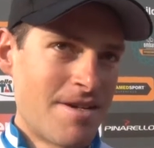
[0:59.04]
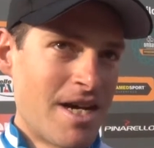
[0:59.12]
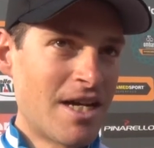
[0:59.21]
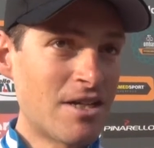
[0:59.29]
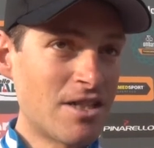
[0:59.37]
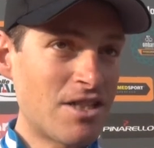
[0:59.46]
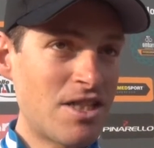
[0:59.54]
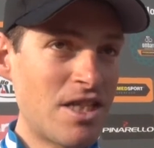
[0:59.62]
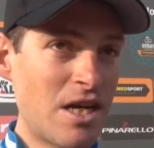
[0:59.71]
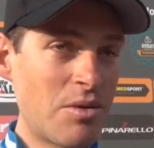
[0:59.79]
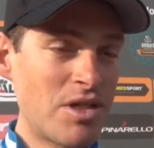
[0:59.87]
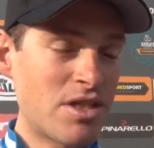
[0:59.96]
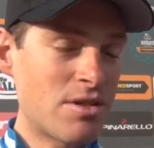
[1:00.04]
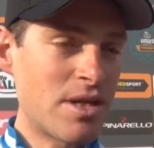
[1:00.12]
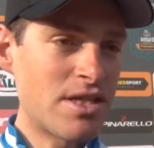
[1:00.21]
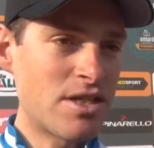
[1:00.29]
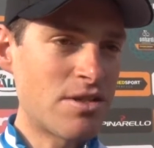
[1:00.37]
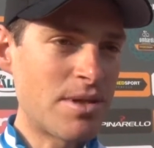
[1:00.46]
I'm gonna see how is the
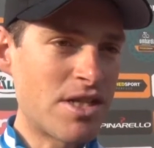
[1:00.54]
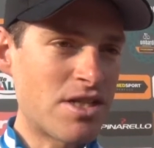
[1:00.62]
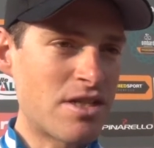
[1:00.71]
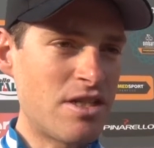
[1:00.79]
race situation.